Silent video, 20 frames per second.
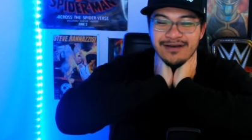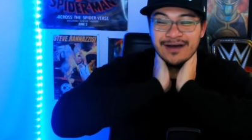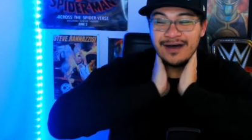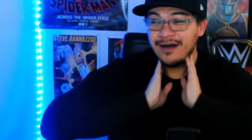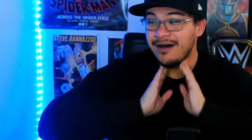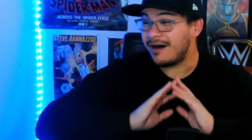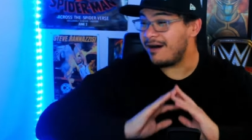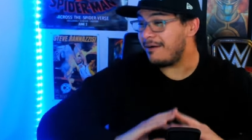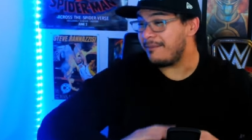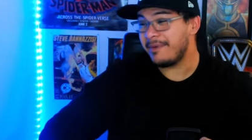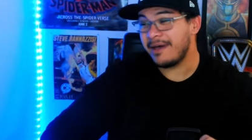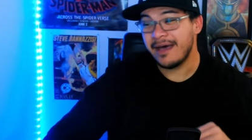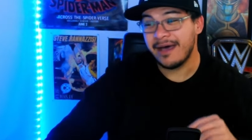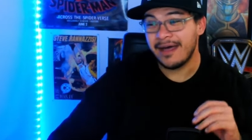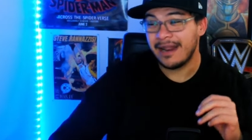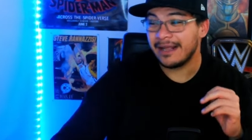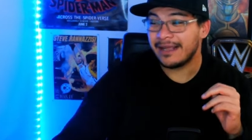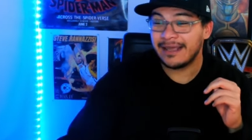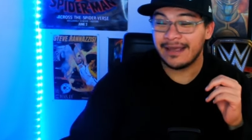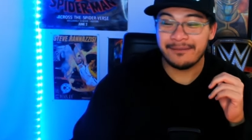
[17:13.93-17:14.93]
Oh
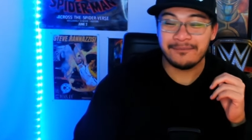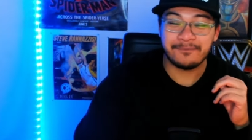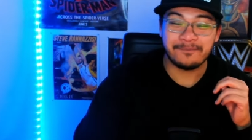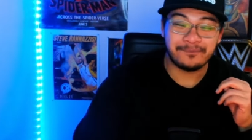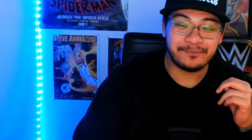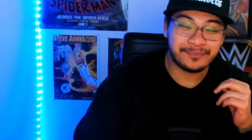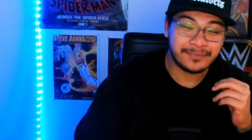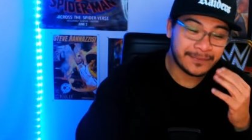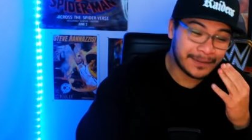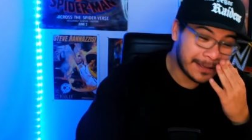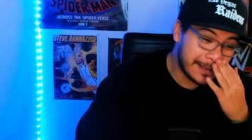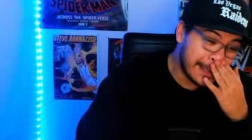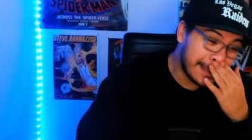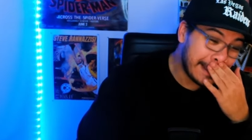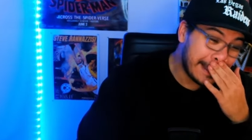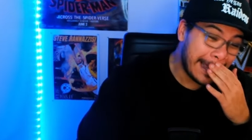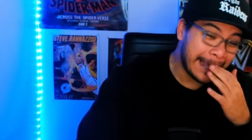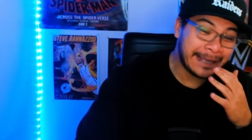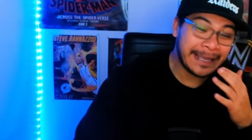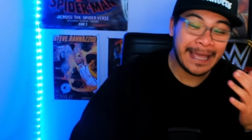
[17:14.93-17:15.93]
man, I
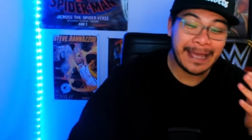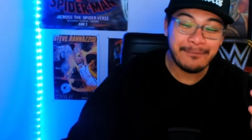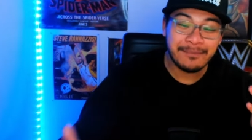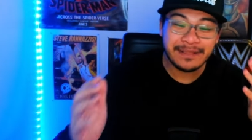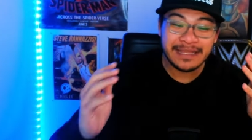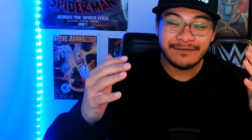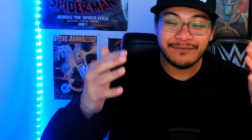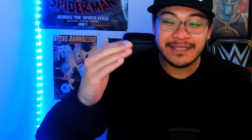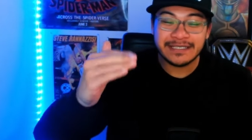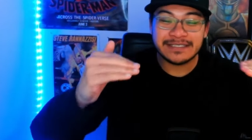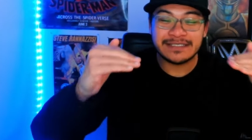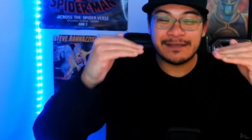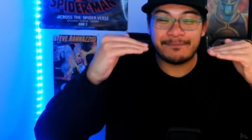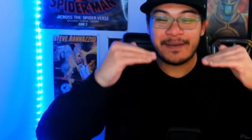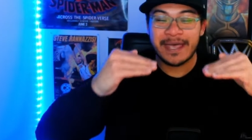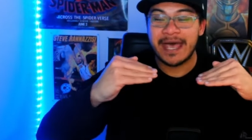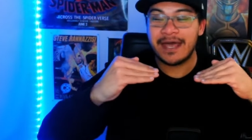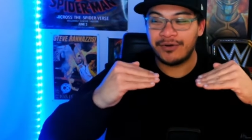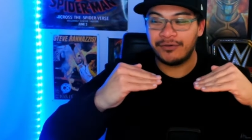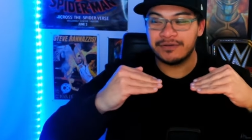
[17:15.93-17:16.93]
can't believe this is the
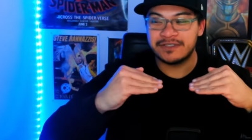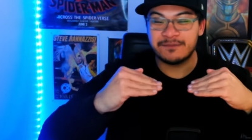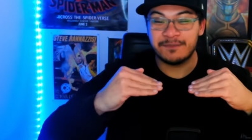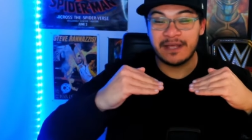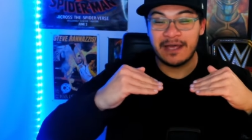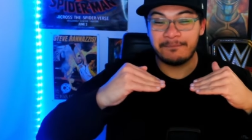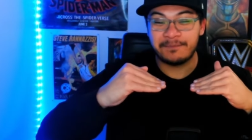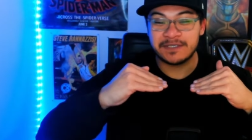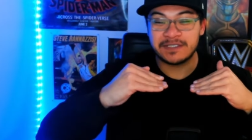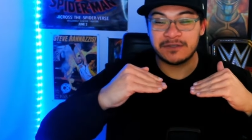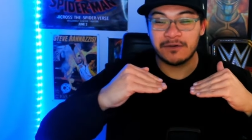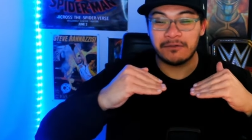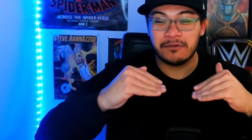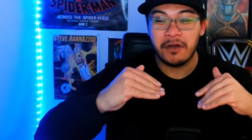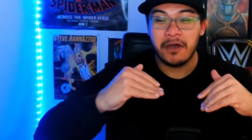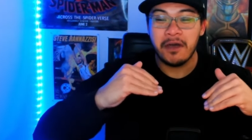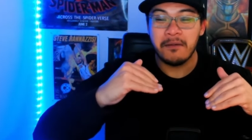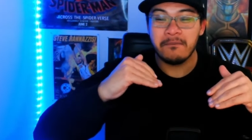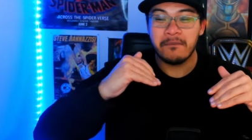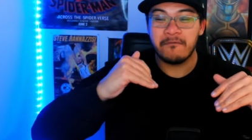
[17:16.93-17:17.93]
penultimate
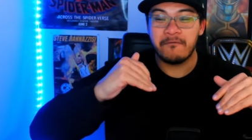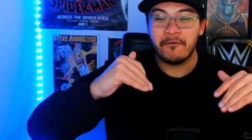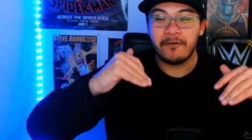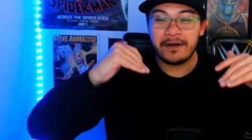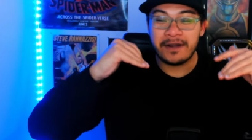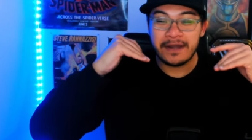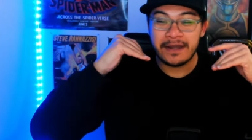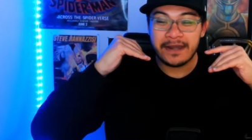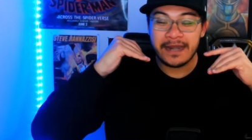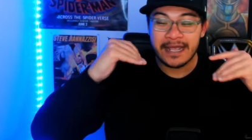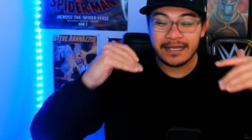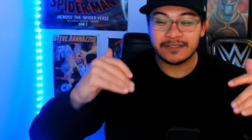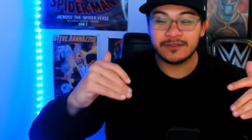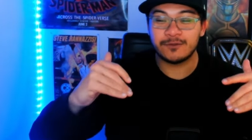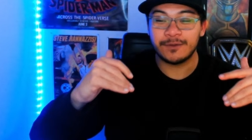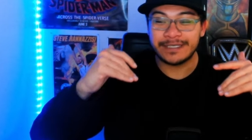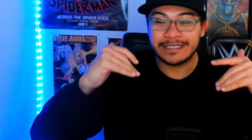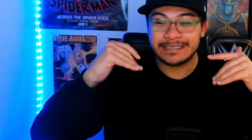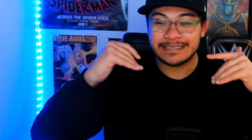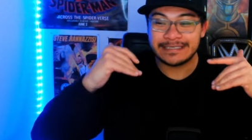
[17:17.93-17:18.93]
episode before
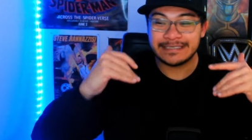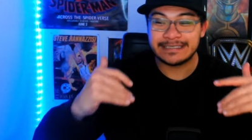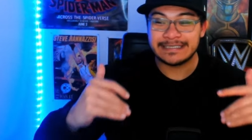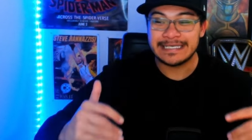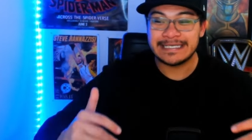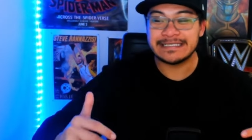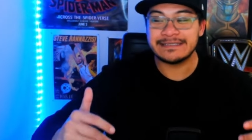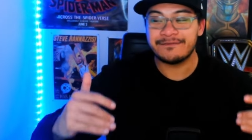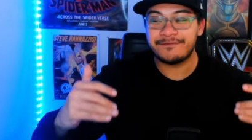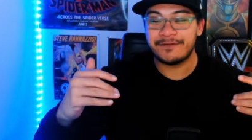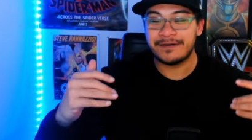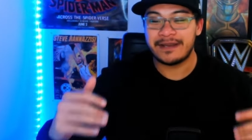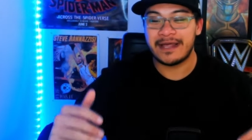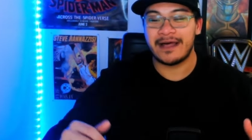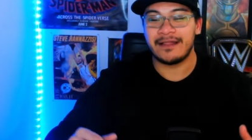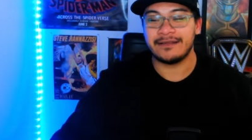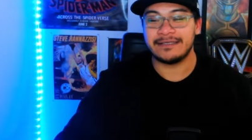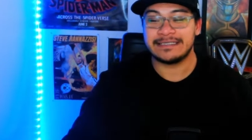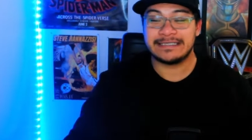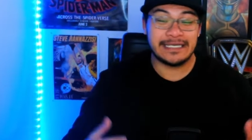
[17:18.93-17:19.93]
next week's season
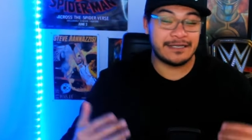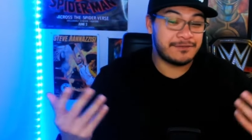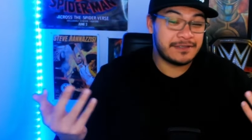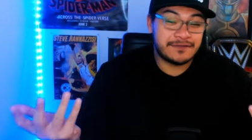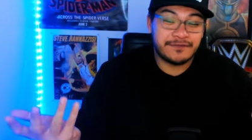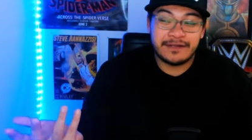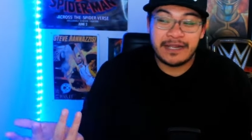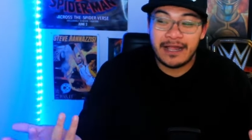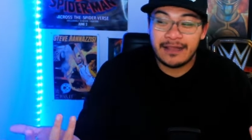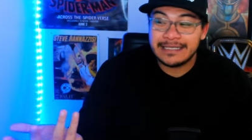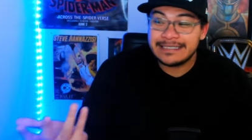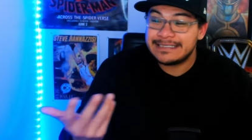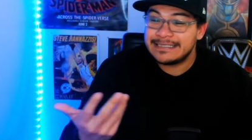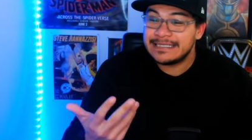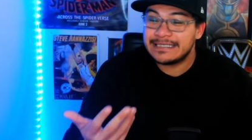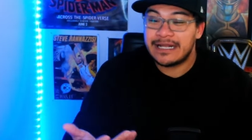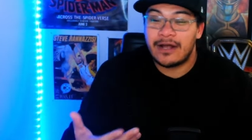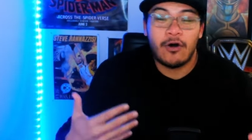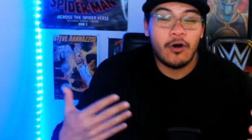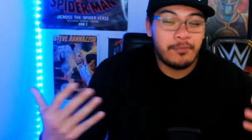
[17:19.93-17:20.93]
finale. Series finale
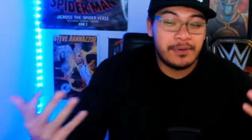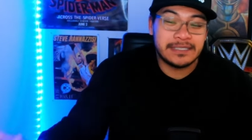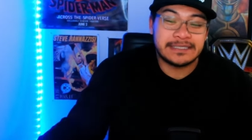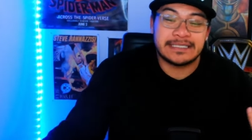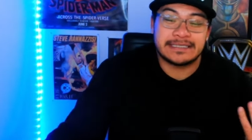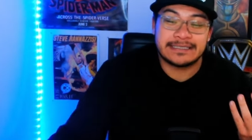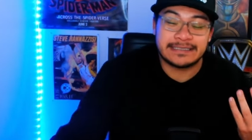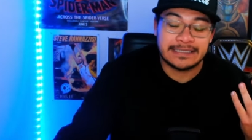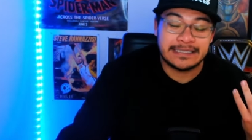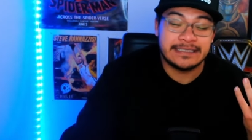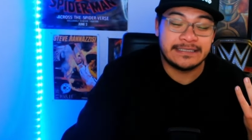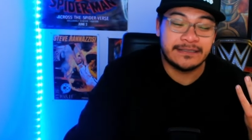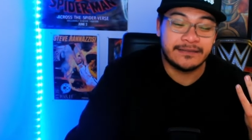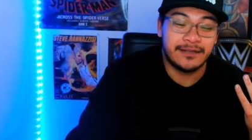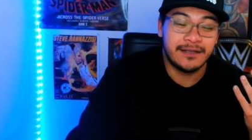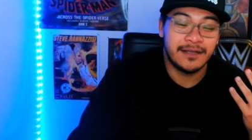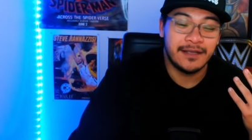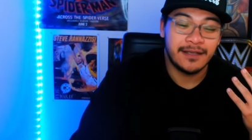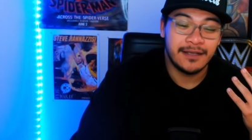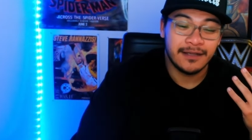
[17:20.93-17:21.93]
season? I hope it's a
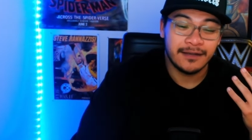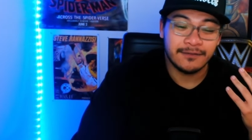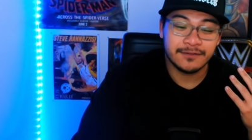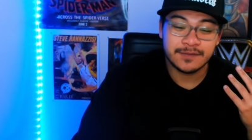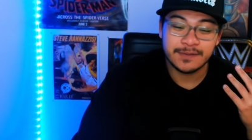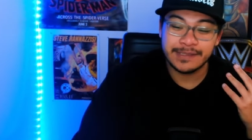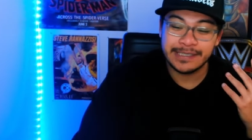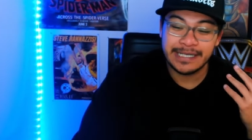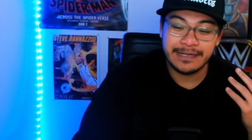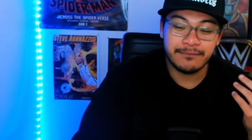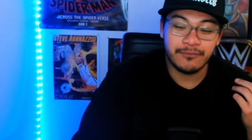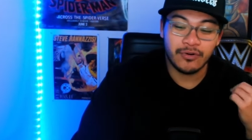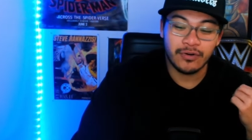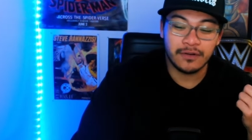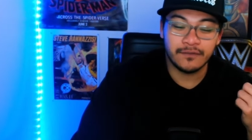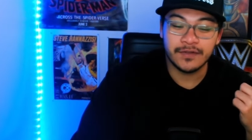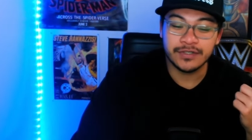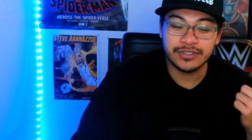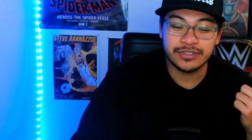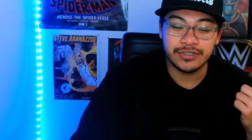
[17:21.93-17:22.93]
season because we need
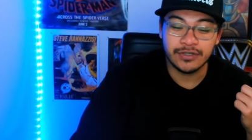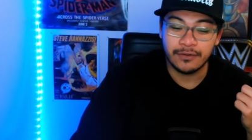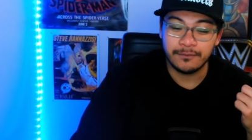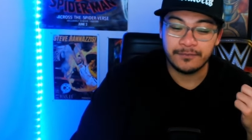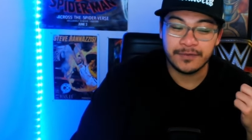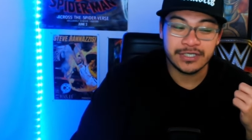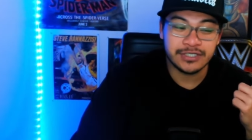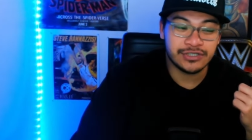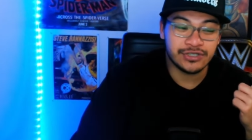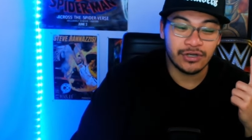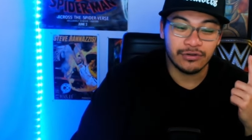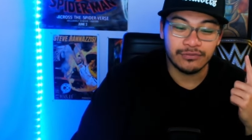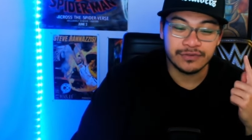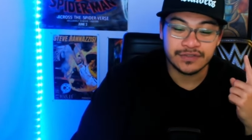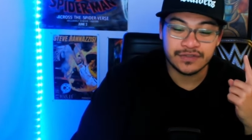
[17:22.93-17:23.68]
more of this show. This show